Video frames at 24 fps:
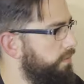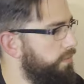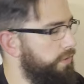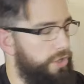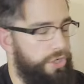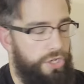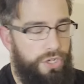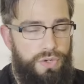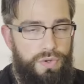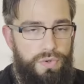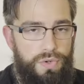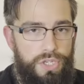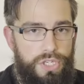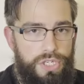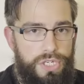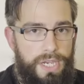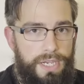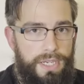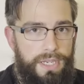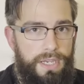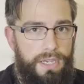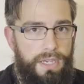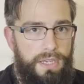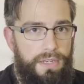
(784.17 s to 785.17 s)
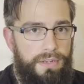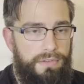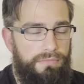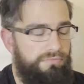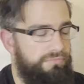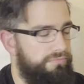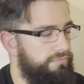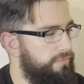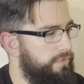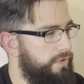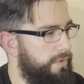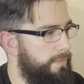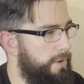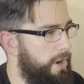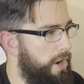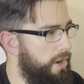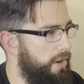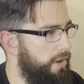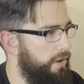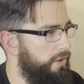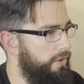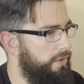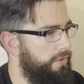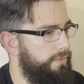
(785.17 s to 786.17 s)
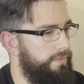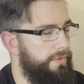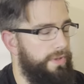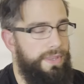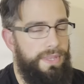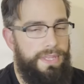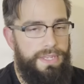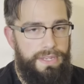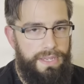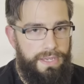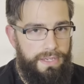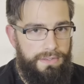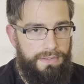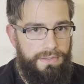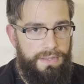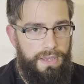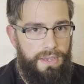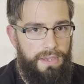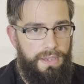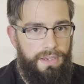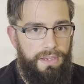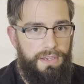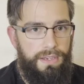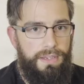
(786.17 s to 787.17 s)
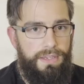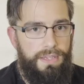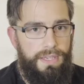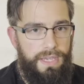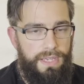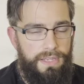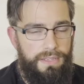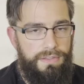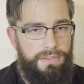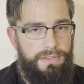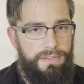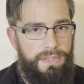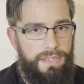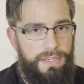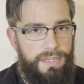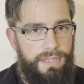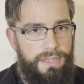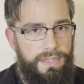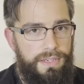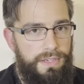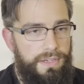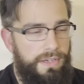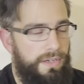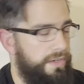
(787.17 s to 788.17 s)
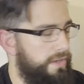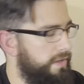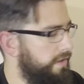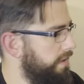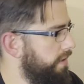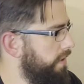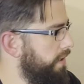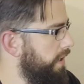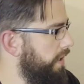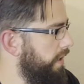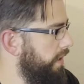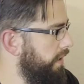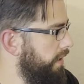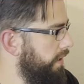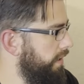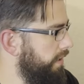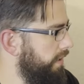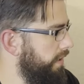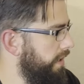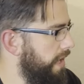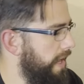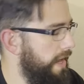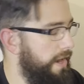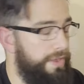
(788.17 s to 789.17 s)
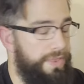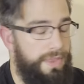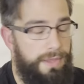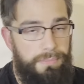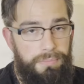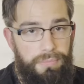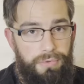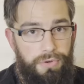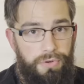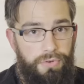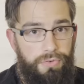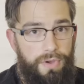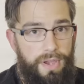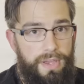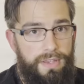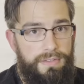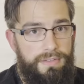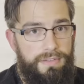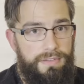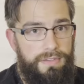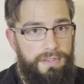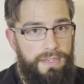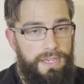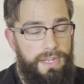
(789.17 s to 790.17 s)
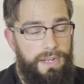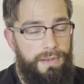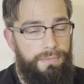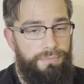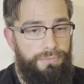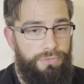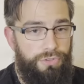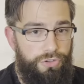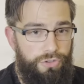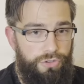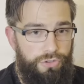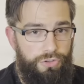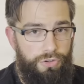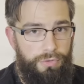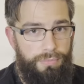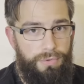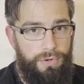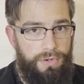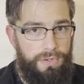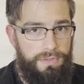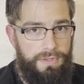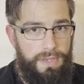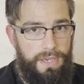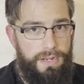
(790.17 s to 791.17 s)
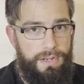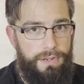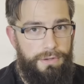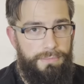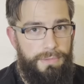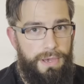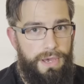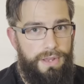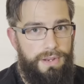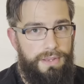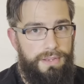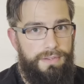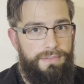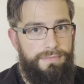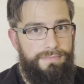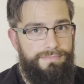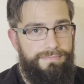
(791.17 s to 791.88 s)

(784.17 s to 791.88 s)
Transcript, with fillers: We're gonna do a check-in tomorrow, and the next day, and see uh, how they progress, and I'm super excited about it.